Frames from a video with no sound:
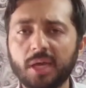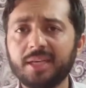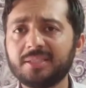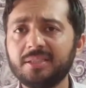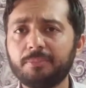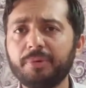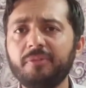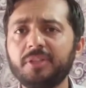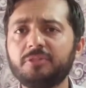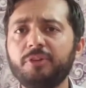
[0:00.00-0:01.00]
As in the
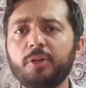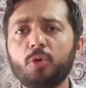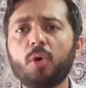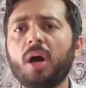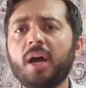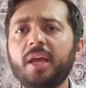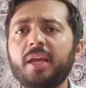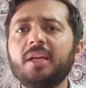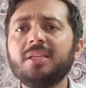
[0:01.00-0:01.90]
previous video I